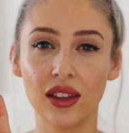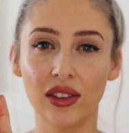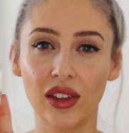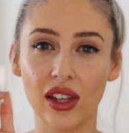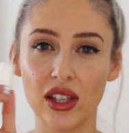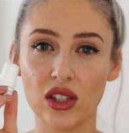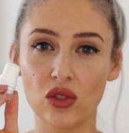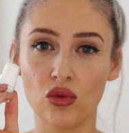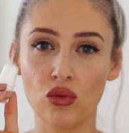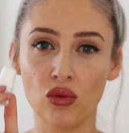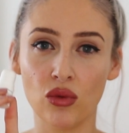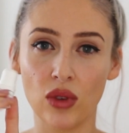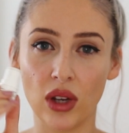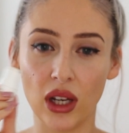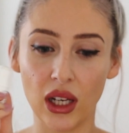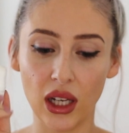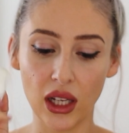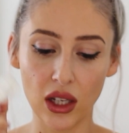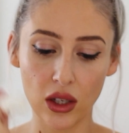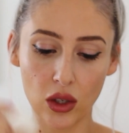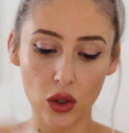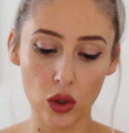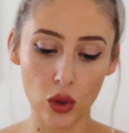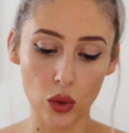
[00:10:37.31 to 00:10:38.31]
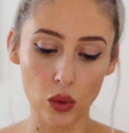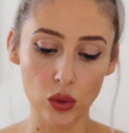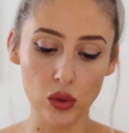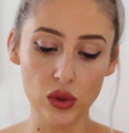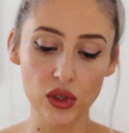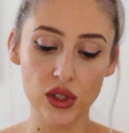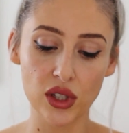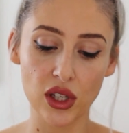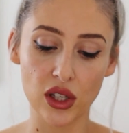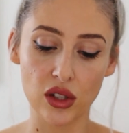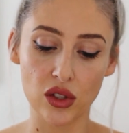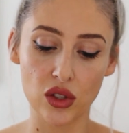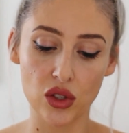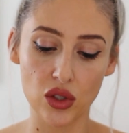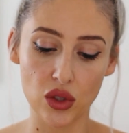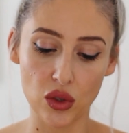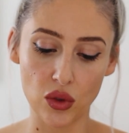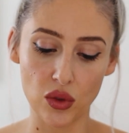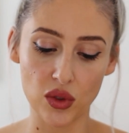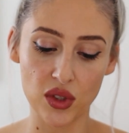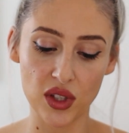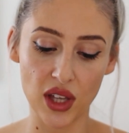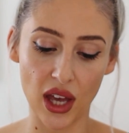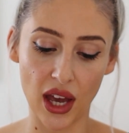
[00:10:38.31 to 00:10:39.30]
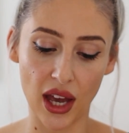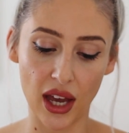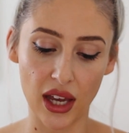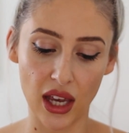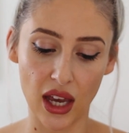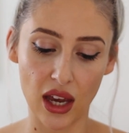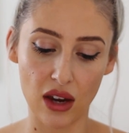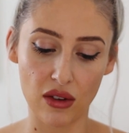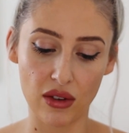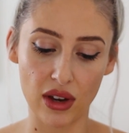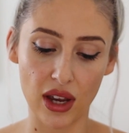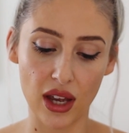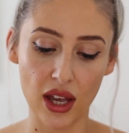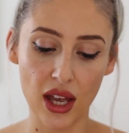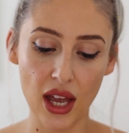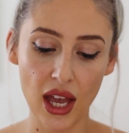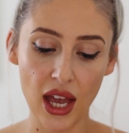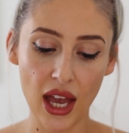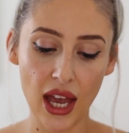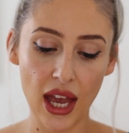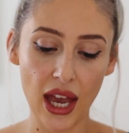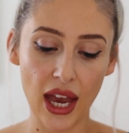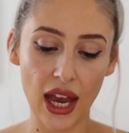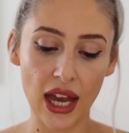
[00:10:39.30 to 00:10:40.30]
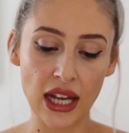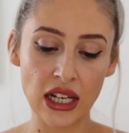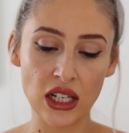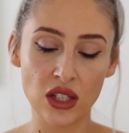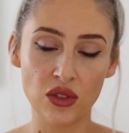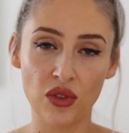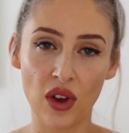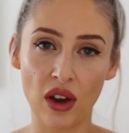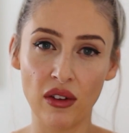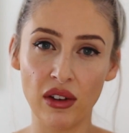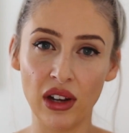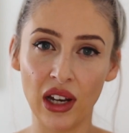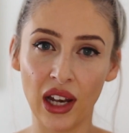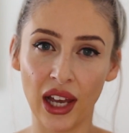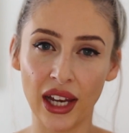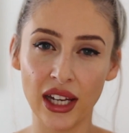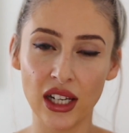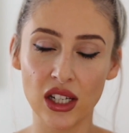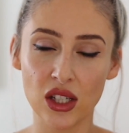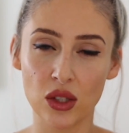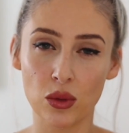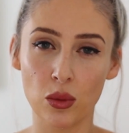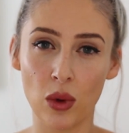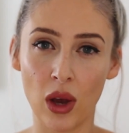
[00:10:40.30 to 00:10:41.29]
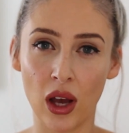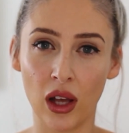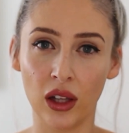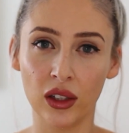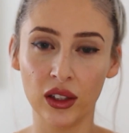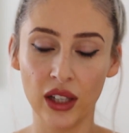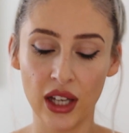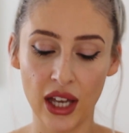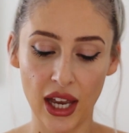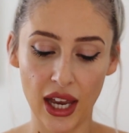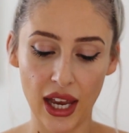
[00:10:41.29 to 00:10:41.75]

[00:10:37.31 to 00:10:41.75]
This really cools and soothes the eye area, and it's very light as well.